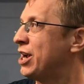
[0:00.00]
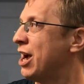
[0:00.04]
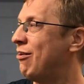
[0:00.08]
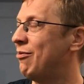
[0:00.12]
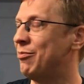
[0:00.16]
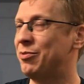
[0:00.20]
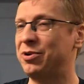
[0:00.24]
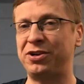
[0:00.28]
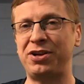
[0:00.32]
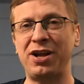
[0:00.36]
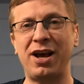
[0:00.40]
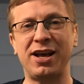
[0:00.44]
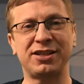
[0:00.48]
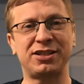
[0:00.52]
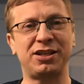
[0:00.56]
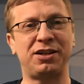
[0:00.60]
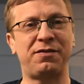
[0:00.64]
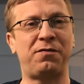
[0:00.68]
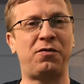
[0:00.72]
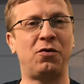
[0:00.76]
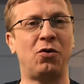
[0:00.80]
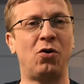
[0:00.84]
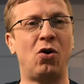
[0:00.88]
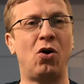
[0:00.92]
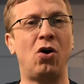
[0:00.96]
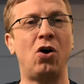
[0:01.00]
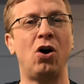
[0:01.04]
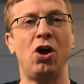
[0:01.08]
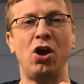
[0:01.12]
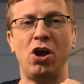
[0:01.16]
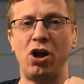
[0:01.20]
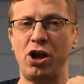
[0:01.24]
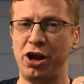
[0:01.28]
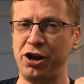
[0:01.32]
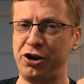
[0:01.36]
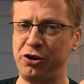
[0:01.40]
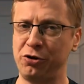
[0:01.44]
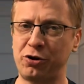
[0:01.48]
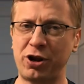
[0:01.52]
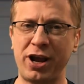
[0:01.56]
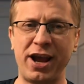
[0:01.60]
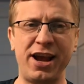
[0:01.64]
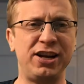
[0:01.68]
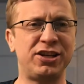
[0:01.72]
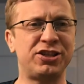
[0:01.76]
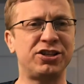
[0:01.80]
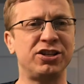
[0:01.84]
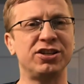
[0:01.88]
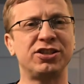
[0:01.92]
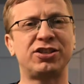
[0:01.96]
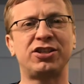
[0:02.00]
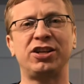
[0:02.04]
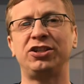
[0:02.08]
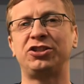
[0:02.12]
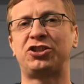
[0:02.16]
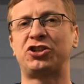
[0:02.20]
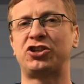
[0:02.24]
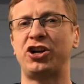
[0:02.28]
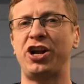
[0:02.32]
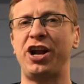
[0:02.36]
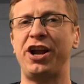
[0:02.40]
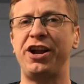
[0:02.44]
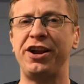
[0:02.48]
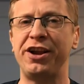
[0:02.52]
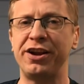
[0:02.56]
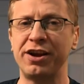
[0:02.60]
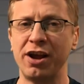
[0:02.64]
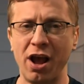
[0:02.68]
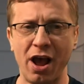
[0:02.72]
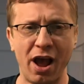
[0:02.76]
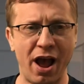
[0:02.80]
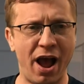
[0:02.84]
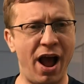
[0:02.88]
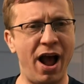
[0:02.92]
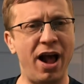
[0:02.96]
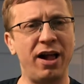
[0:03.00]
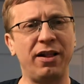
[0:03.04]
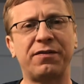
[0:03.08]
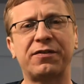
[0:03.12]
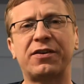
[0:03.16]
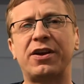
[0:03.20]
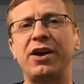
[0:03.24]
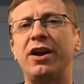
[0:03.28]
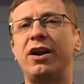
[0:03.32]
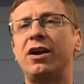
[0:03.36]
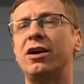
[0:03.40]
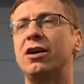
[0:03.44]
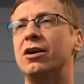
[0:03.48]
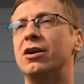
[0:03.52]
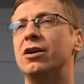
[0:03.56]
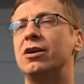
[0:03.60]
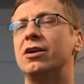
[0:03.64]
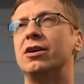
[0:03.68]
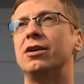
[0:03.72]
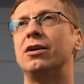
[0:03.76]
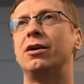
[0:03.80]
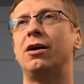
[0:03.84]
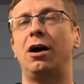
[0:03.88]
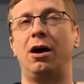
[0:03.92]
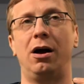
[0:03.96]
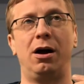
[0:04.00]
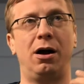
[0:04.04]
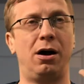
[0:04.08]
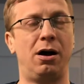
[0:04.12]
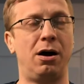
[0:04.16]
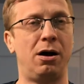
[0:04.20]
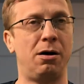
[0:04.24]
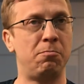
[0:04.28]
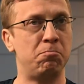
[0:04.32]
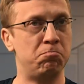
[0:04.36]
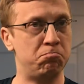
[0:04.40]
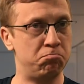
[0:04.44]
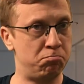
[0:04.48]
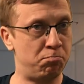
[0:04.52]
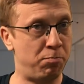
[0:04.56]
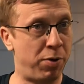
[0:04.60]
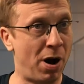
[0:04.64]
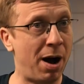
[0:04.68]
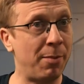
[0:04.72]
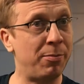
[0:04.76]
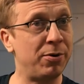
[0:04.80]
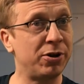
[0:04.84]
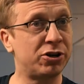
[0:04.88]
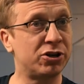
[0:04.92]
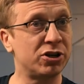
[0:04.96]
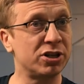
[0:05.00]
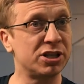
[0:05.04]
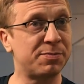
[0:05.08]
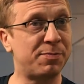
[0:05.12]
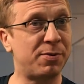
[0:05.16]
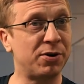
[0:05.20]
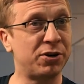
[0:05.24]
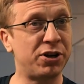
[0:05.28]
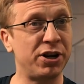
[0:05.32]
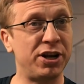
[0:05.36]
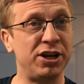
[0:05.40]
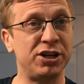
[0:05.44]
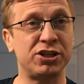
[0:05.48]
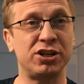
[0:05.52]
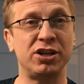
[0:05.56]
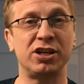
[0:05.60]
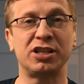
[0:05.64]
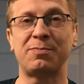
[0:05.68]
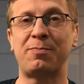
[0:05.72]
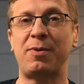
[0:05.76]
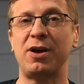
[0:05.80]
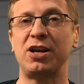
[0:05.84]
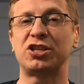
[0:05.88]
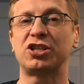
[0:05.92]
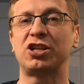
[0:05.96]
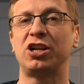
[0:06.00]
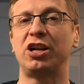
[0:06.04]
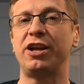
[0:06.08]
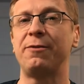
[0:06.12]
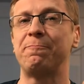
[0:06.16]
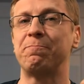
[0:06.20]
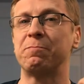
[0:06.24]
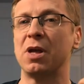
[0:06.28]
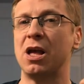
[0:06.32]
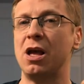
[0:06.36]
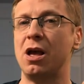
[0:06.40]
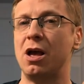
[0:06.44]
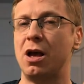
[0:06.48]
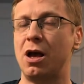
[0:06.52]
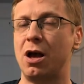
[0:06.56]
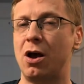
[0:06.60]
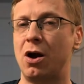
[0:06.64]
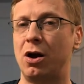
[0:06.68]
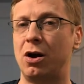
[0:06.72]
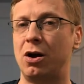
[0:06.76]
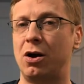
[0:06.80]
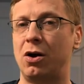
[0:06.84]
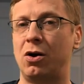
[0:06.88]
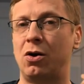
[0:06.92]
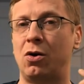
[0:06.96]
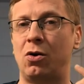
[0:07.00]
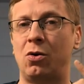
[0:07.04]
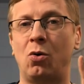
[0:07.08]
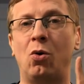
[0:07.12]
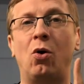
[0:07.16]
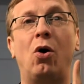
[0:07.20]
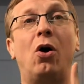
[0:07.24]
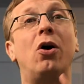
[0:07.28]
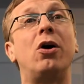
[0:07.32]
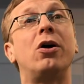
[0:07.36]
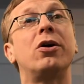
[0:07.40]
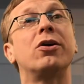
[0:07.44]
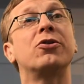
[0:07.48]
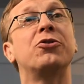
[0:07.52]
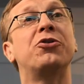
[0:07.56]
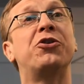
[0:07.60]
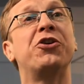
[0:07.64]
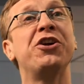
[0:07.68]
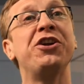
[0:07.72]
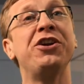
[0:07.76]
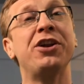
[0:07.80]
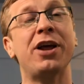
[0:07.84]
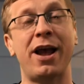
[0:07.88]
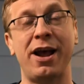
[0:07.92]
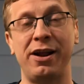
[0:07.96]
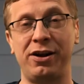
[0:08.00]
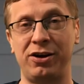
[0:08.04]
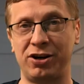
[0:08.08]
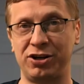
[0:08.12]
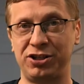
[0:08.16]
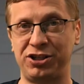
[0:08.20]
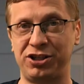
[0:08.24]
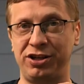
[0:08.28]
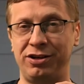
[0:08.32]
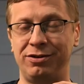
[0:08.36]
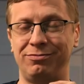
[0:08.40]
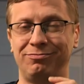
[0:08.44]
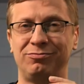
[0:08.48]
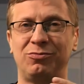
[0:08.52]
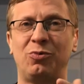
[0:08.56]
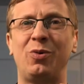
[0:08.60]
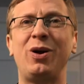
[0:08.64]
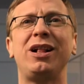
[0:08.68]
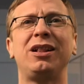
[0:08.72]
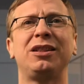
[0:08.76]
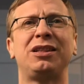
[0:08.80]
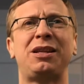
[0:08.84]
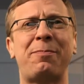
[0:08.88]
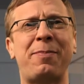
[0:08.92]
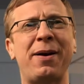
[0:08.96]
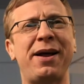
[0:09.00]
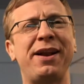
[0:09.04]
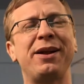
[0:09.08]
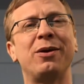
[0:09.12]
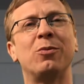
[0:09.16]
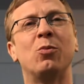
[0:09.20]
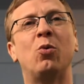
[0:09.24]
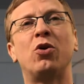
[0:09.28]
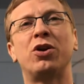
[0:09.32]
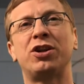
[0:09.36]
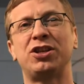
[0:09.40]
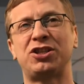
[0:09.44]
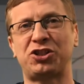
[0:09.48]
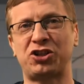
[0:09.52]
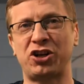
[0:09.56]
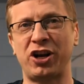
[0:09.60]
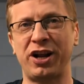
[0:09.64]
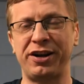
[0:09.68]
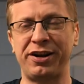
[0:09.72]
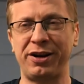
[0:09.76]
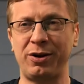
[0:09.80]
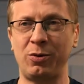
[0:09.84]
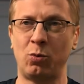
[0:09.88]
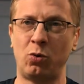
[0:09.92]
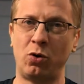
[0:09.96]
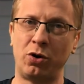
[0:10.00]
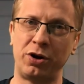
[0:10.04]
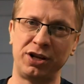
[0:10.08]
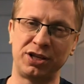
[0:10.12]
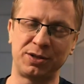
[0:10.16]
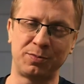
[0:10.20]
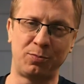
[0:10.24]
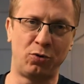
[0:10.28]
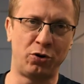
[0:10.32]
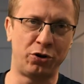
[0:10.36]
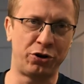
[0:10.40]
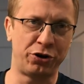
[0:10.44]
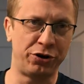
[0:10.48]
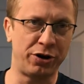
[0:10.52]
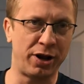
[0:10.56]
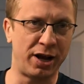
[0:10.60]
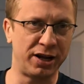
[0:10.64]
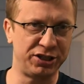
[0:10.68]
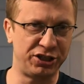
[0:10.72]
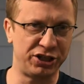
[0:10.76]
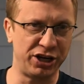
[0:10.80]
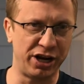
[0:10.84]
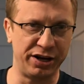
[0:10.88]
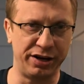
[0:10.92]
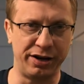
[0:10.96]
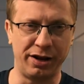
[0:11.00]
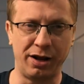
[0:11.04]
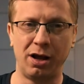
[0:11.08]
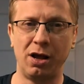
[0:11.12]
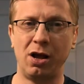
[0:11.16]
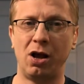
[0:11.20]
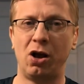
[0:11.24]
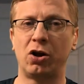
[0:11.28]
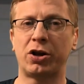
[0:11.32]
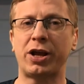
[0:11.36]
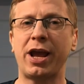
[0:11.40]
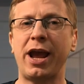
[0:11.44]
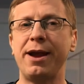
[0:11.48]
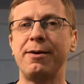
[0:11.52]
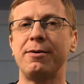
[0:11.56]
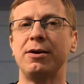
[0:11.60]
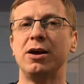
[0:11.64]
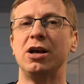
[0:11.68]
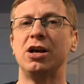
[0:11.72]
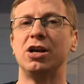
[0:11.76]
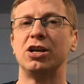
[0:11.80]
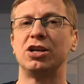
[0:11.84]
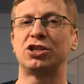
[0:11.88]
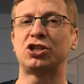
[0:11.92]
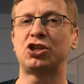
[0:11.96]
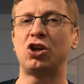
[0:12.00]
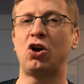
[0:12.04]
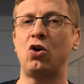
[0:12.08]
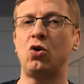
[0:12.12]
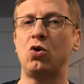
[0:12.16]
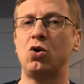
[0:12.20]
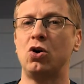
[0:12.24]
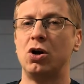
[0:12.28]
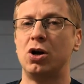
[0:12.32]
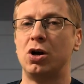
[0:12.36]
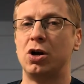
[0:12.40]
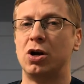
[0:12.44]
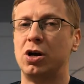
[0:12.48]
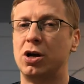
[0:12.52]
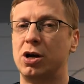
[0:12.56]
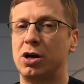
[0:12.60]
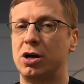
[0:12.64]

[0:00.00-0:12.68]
government does it for education and training, healthcare, public transportation especially, or green energy. Well, depending what is trendy, what is modern agenda, okay? So,